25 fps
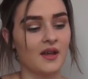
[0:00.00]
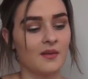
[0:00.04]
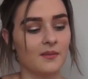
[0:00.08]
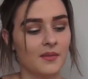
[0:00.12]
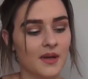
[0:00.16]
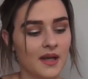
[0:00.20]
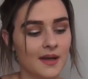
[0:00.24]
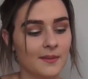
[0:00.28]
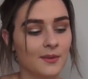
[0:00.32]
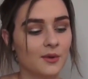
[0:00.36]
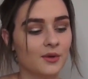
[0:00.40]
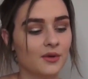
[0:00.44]

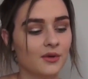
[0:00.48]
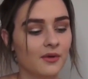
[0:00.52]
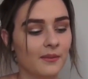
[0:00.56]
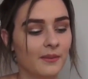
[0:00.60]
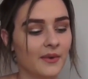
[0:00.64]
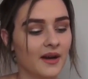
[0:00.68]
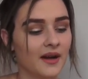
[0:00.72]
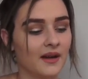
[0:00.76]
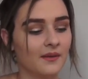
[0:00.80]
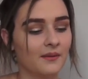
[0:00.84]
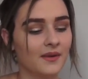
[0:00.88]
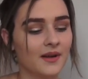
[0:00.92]
people
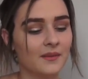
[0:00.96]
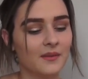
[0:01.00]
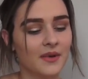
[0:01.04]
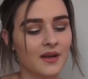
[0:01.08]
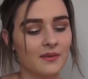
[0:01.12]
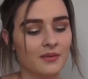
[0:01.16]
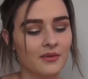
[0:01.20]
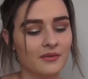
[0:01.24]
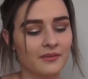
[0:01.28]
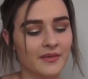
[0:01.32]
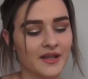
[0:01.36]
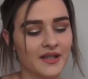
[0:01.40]
but when
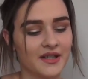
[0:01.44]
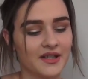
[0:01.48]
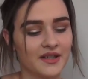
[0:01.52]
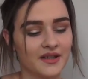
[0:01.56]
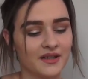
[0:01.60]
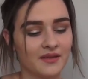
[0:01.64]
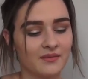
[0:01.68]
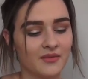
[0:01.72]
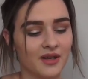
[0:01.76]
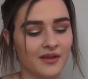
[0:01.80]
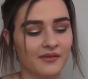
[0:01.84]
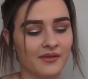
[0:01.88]
people
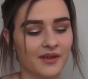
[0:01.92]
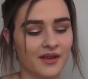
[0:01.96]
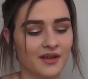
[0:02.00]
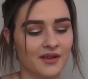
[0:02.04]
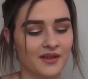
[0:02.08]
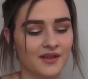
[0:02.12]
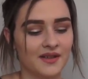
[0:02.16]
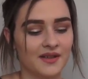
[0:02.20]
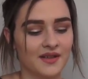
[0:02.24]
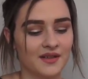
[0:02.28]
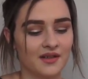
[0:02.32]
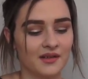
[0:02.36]
mention my
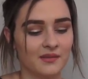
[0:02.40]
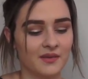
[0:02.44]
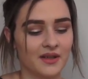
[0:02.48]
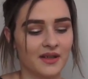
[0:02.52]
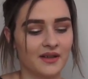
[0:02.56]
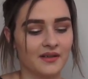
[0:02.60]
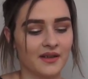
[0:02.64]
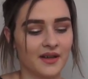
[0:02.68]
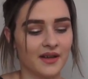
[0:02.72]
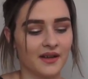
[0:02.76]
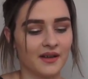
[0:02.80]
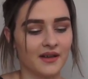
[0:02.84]
videos to
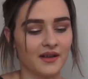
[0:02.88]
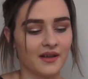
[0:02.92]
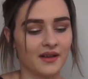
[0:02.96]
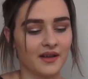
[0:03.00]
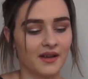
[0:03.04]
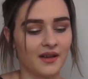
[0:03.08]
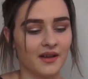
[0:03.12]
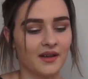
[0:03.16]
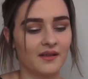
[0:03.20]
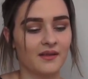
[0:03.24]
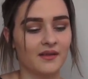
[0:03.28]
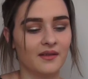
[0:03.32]
me like
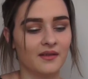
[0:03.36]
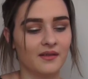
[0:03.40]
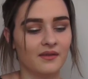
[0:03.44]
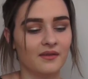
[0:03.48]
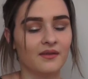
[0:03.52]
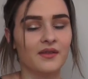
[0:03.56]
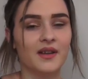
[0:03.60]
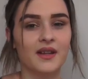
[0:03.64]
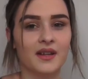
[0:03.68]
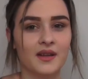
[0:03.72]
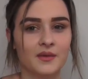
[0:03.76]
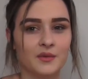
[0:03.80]
it
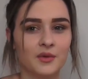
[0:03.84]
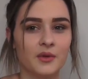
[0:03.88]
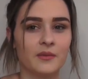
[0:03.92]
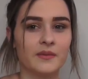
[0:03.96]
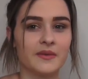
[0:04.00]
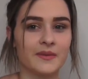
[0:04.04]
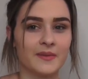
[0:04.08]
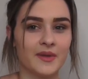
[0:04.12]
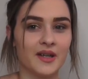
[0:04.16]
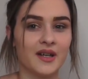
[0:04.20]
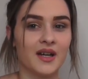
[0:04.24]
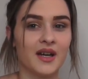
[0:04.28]
really
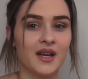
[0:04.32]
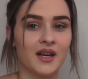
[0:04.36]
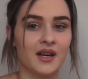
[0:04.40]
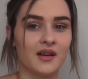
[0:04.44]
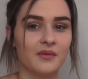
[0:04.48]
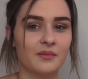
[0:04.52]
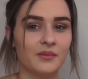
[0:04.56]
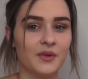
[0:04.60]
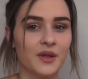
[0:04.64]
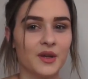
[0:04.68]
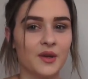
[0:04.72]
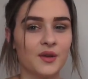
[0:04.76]
warms my
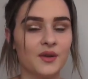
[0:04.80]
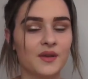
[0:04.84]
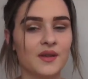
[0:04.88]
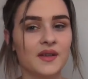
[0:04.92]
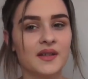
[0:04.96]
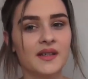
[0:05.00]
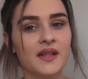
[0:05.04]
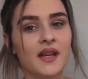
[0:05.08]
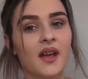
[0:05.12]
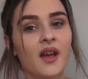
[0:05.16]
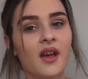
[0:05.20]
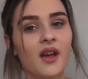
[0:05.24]
heart
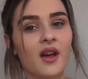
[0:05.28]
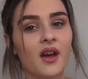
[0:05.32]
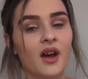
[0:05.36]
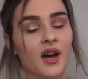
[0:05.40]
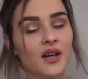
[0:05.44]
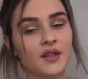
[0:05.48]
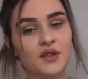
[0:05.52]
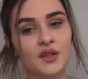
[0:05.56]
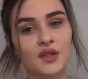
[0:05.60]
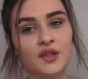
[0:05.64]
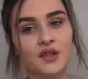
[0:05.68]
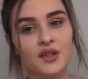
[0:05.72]
because
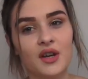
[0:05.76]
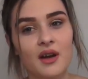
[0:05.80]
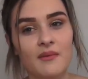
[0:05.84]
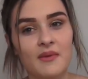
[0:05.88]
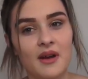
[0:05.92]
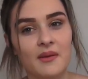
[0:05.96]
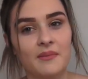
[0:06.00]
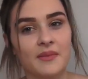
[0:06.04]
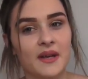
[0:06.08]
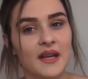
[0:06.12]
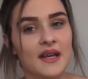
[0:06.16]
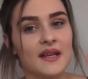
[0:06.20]
I do try
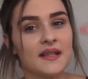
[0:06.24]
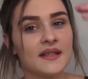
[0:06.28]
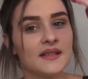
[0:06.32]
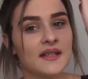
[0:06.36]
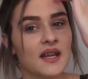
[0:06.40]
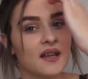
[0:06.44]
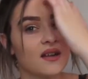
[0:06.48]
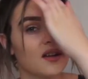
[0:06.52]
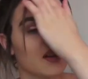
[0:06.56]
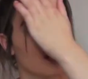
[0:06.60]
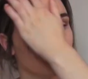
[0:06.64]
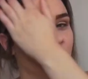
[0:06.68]
my best
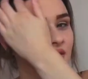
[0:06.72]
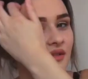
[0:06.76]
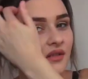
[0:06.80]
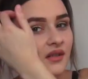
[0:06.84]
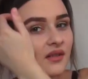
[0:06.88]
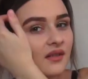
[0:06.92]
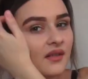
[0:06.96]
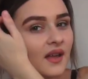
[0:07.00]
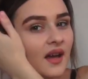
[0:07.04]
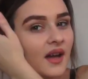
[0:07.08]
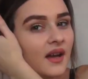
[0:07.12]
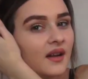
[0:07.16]
and I
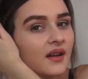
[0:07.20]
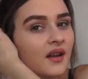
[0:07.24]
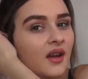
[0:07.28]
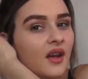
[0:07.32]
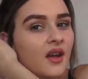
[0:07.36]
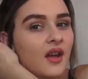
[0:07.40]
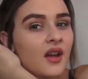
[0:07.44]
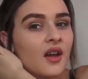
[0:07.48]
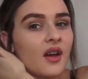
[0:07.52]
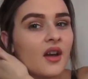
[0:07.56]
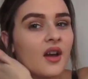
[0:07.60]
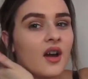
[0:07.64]
know that
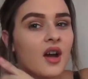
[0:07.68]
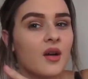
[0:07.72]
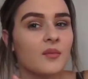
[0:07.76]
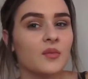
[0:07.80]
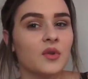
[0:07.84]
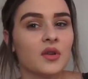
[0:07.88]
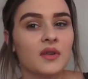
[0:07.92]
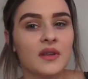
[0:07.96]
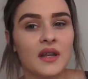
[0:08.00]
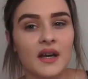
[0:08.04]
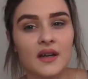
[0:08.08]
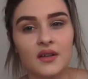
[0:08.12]
I'm
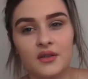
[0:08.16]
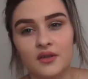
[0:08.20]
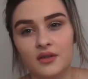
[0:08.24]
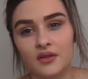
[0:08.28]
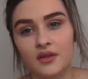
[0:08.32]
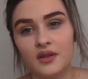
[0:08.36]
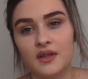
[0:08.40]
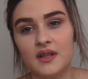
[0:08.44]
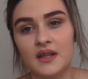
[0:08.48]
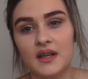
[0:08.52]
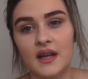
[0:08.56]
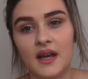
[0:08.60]
not that
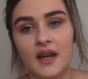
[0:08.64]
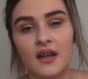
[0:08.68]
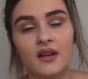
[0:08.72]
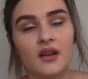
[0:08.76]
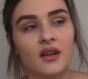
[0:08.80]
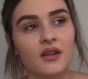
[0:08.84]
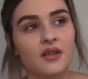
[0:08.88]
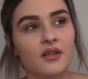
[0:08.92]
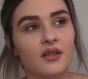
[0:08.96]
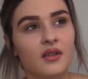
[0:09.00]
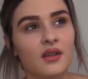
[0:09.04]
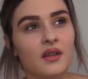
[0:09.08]
good and
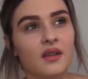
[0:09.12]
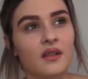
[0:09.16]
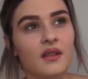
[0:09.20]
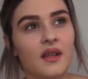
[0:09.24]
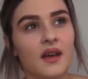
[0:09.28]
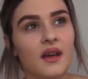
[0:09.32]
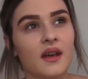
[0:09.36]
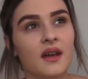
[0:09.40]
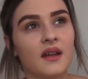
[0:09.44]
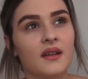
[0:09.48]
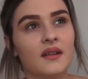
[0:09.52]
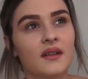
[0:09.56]
I know
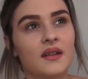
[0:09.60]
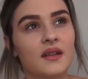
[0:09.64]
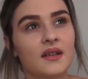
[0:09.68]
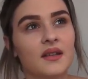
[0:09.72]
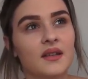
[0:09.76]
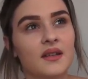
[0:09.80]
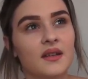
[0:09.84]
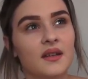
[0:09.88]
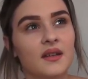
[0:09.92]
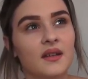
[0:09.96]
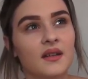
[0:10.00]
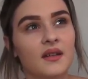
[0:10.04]
that
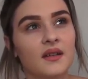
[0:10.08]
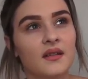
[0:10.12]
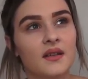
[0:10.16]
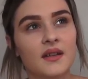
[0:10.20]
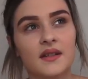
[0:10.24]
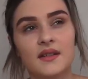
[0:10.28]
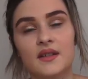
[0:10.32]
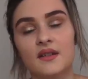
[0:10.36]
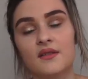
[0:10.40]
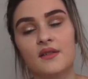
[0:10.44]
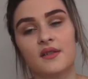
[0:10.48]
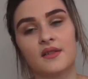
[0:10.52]

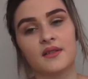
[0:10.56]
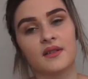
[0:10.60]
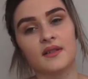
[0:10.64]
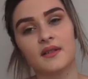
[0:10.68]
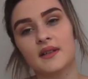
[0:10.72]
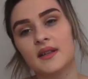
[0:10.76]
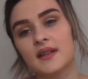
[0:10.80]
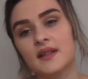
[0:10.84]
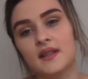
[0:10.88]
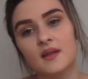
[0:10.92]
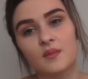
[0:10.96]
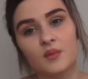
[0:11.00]
there's a lot that
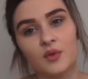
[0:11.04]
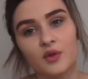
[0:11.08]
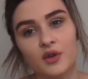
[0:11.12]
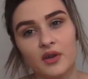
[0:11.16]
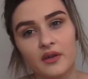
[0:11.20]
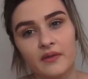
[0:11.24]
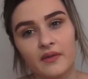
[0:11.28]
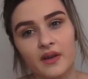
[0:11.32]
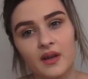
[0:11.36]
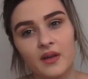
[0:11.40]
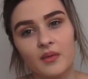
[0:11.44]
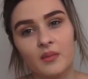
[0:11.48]
needs
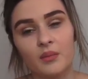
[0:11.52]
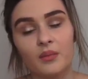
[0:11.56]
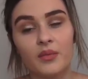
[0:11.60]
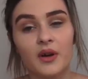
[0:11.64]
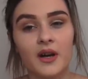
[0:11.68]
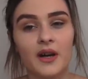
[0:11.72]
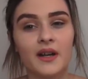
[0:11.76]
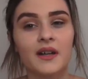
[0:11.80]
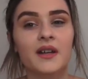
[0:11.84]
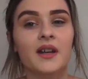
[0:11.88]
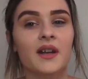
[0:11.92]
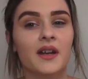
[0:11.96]
improving
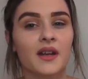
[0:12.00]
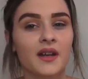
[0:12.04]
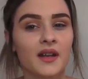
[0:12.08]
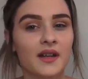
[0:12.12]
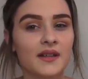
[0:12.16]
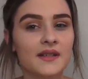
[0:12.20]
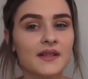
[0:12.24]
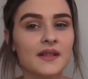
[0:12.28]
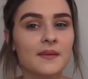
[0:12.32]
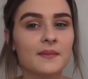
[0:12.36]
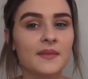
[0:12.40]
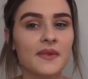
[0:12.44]
but
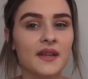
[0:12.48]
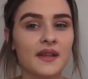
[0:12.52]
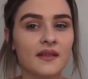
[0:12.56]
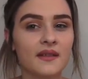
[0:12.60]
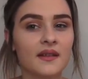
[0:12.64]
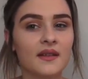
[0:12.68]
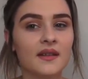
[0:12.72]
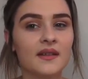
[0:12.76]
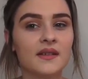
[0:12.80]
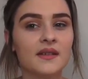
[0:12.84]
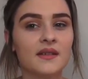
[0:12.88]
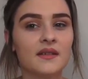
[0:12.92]
it's something
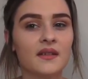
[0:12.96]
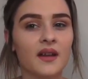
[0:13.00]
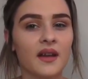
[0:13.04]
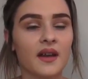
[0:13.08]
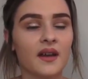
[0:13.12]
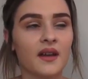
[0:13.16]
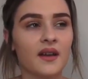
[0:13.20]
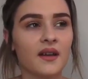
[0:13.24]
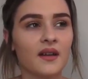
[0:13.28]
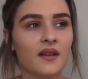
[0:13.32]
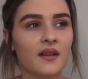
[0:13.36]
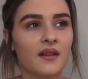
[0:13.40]
that
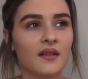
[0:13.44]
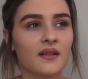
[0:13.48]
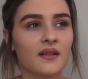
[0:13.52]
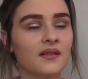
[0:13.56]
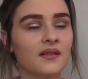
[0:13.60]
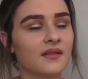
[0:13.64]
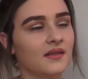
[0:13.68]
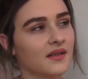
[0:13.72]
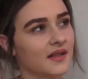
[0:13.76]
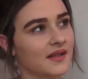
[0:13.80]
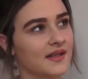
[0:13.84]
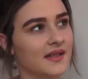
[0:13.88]
like
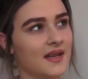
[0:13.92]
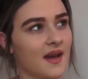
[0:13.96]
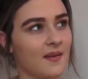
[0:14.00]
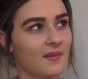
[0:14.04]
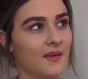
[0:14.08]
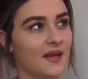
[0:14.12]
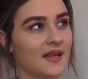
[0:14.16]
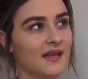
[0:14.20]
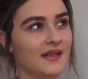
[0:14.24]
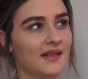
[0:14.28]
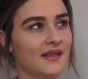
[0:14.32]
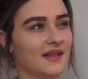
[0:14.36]
as
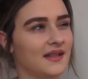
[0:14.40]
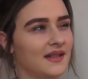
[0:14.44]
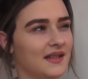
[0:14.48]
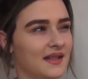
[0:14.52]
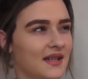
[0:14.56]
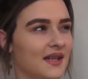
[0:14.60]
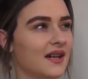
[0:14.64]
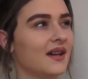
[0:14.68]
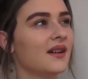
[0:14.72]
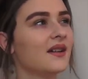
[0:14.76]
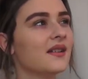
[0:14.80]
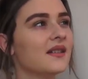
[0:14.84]
sappy as it
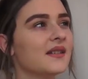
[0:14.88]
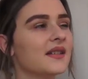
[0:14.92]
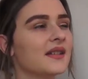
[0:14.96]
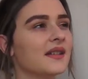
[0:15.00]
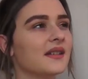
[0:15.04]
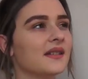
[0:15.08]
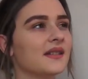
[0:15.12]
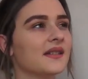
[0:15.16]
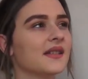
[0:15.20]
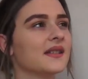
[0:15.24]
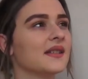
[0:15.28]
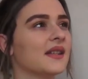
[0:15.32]
sounds
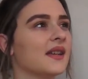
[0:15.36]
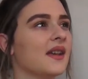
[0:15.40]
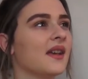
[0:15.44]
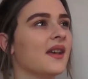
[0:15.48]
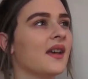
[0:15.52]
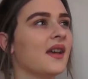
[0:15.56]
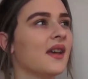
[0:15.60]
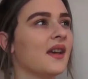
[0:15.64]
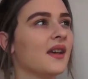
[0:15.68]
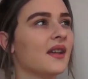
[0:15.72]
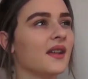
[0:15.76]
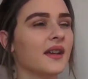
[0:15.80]
it's
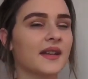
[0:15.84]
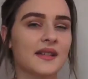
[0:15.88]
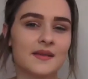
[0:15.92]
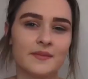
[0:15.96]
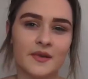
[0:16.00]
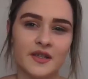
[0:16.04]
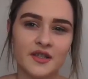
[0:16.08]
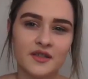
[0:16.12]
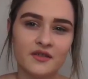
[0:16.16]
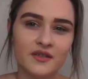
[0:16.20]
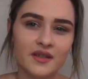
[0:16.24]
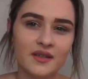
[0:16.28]
like
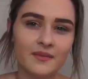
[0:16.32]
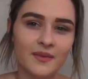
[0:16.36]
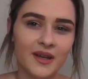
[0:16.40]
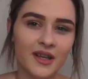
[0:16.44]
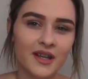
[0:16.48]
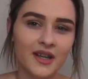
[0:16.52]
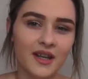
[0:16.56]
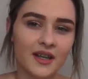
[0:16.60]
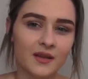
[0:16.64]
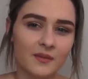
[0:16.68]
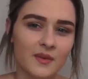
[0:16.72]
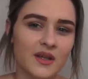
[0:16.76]
special to
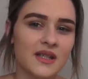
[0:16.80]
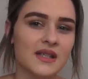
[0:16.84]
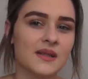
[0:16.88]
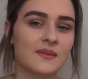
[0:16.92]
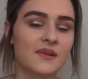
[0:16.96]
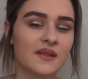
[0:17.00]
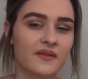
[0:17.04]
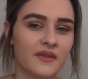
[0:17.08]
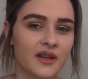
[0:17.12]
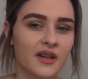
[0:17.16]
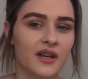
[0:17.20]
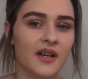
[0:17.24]
me and it makes
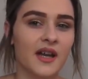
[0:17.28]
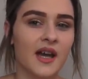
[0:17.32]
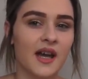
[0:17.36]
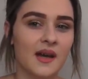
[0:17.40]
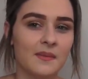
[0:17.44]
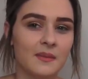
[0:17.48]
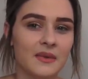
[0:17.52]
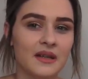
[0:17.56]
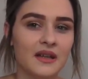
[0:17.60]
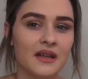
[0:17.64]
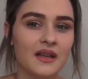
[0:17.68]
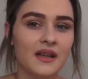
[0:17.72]
me very
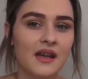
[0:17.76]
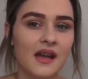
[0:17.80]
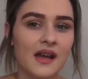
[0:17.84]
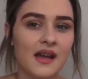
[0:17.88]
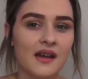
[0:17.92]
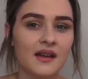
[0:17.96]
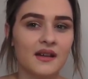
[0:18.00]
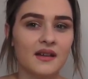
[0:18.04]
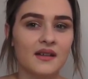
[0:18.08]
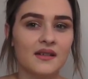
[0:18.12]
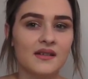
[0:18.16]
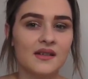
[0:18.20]
happy
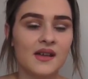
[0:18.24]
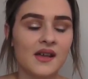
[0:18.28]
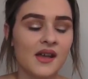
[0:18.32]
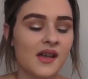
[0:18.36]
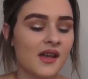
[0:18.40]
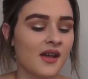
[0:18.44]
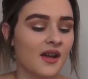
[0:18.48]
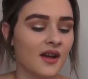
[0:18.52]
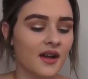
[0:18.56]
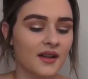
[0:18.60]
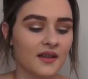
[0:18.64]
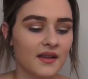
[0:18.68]
and
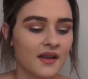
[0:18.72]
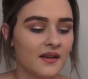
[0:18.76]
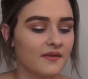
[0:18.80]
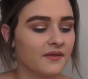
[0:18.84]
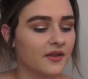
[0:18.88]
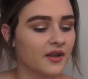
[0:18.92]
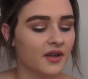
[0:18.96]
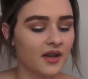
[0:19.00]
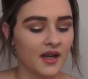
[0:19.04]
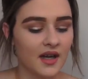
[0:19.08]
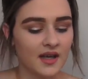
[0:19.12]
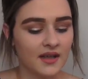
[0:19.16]
I love
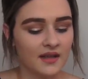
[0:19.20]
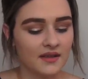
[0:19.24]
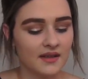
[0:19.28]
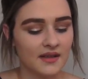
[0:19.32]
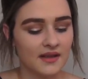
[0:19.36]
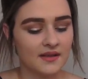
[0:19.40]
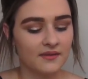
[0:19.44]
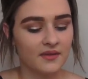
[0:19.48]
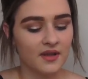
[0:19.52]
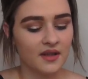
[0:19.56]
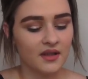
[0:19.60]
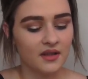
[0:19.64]
creating
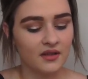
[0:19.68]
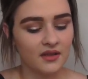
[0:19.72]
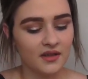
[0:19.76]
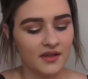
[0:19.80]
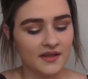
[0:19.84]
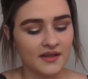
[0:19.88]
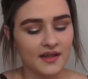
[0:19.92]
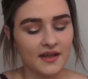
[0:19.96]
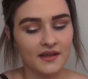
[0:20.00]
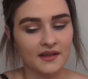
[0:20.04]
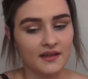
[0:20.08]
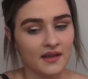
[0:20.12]
these
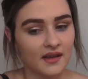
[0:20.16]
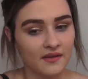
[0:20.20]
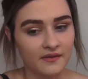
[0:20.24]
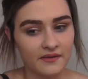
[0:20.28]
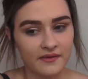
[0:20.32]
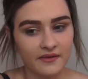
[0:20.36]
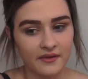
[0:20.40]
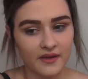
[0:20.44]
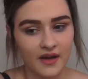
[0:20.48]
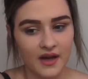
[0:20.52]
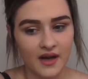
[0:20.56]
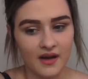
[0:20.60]
videos I
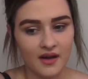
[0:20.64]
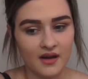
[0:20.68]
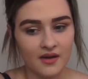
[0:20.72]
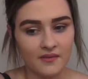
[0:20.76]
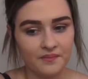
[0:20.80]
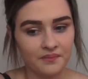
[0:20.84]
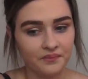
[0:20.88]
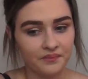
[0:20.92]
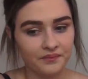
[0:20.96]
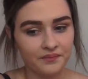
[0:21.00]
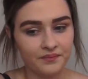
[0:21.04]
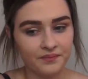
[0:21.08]
love
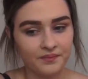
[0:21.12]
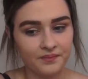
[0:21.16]
um,